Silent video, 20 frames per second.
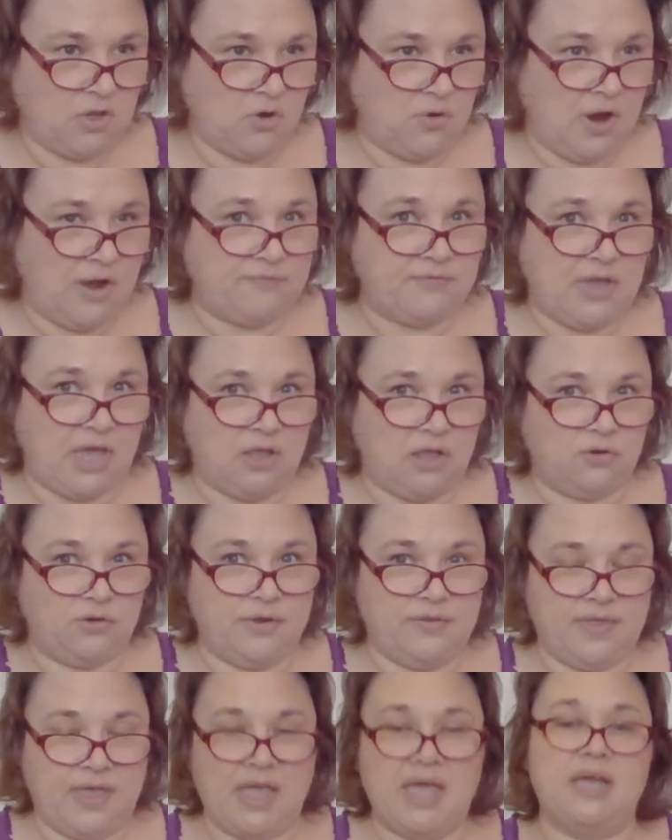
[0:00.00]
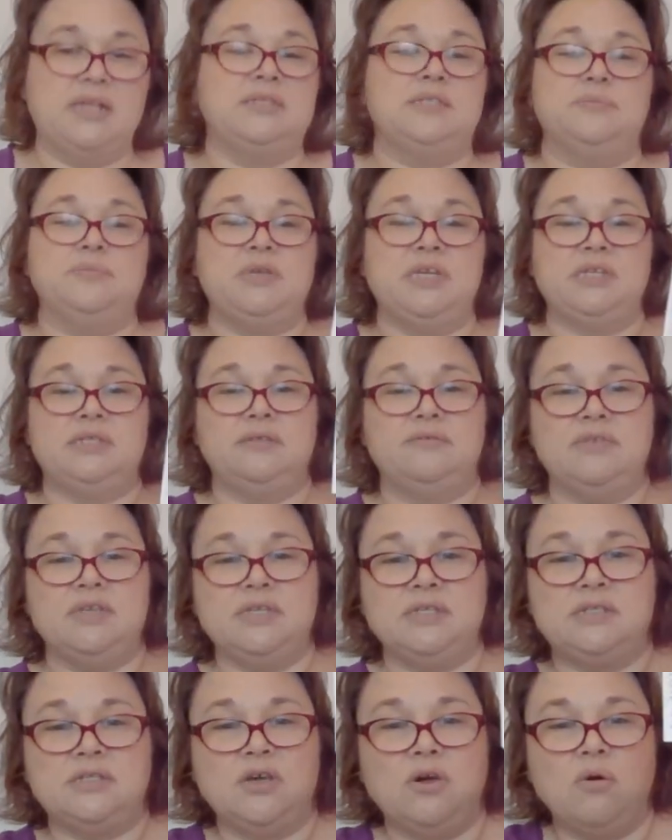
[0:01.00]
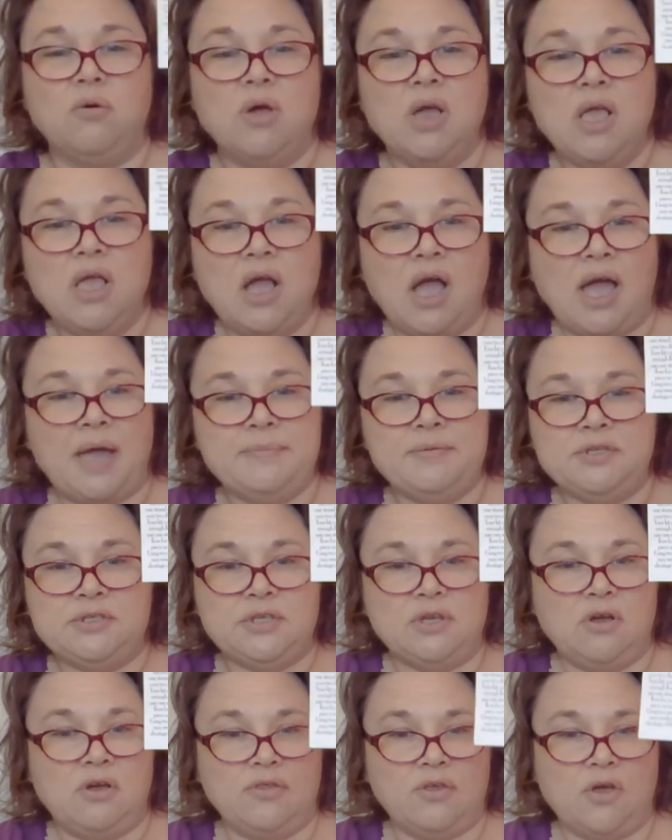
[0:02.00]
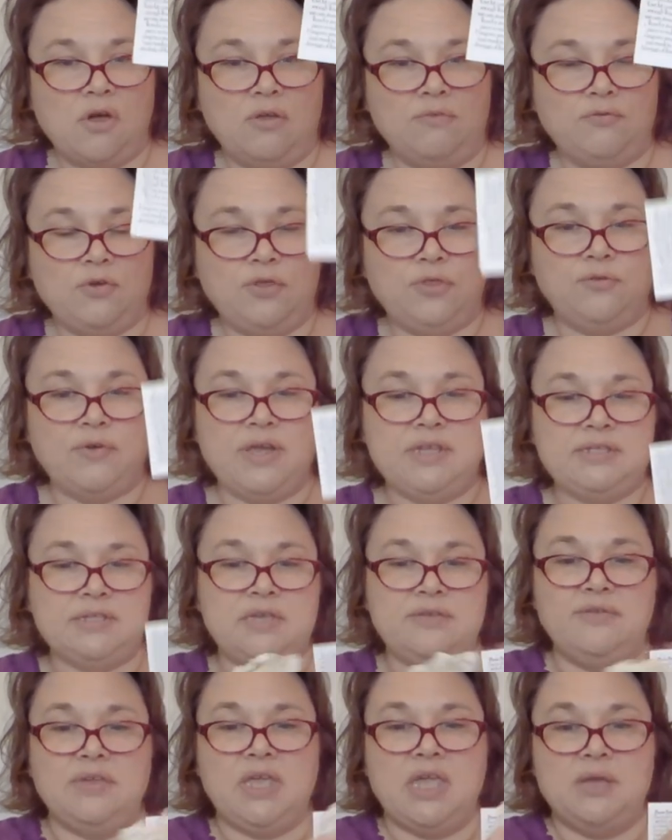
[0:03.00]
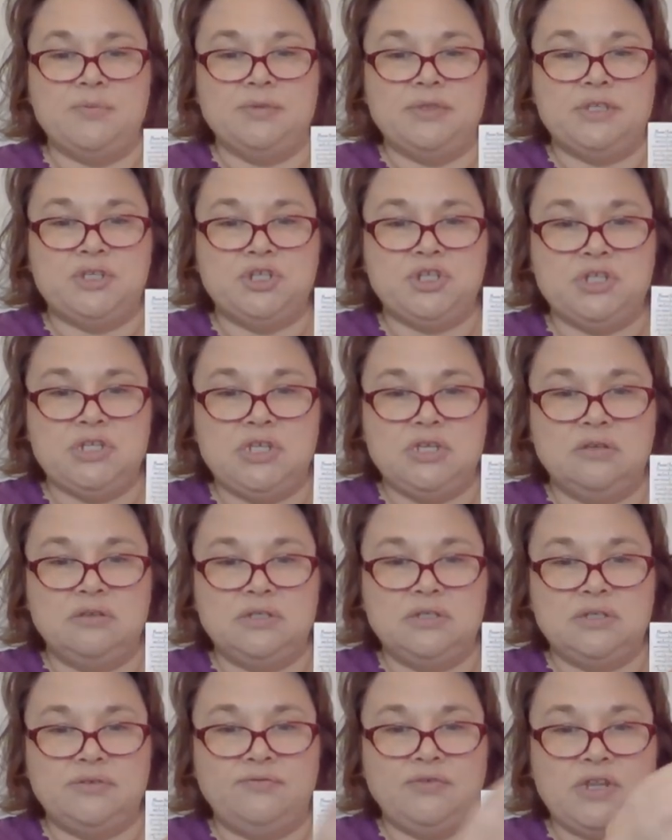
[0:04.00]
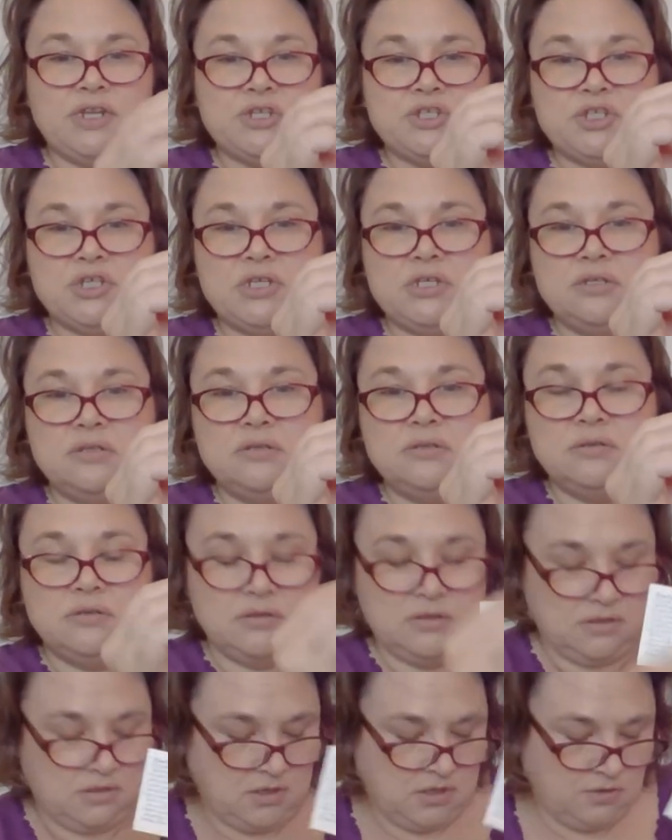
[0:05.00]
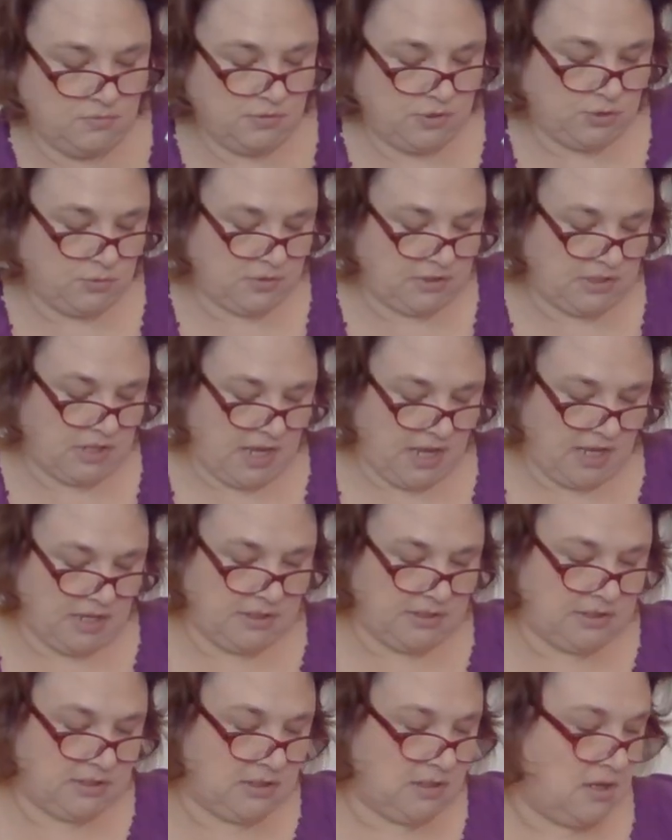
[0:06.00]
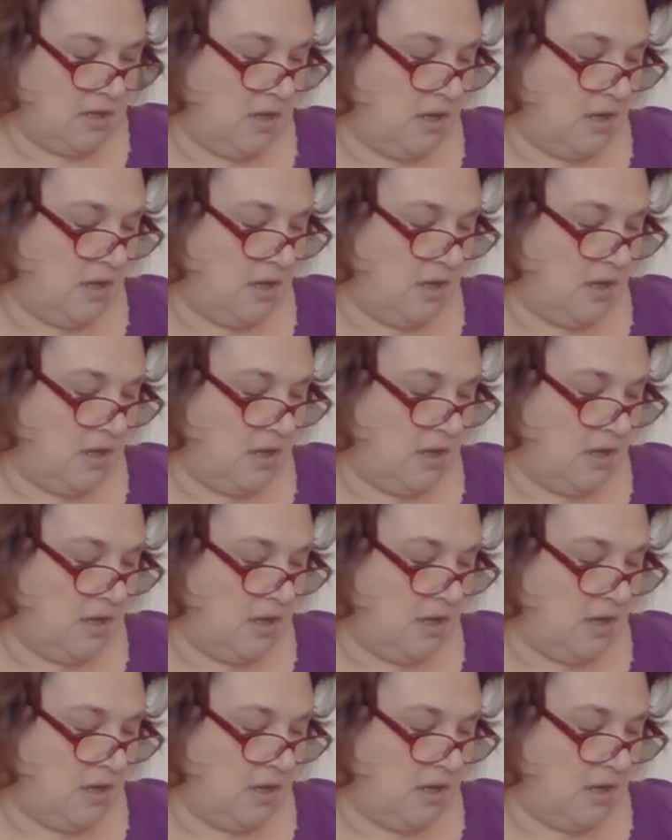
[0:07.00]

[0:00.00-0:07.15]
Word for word: Craft Gallery. They had some kits of these, so I'm using all the called for threads. It even came with a chenille to finish it which was nice.